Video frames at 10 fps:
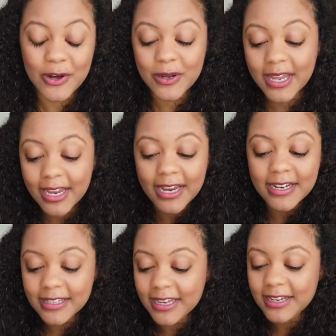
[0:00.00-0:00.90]

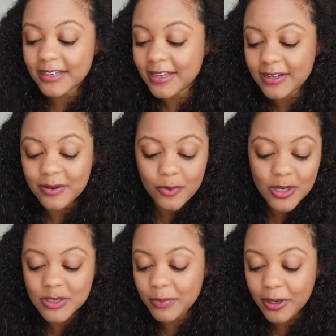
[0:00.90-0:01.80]
okay, like
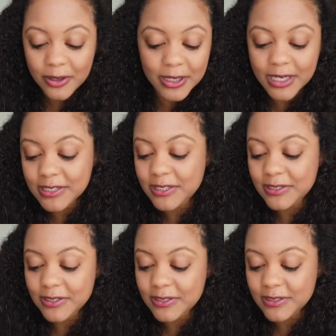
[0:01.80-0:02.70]
asparagus
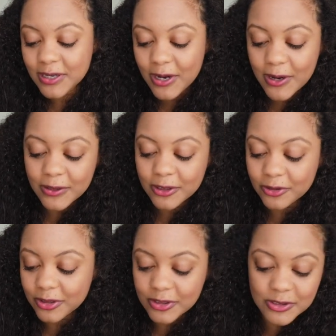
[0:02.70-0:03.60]
is
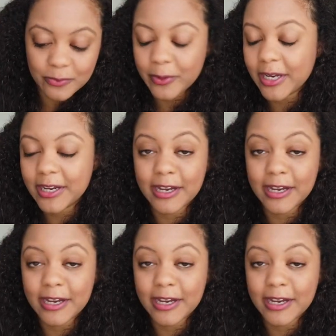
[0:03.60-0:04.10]
$1 this week.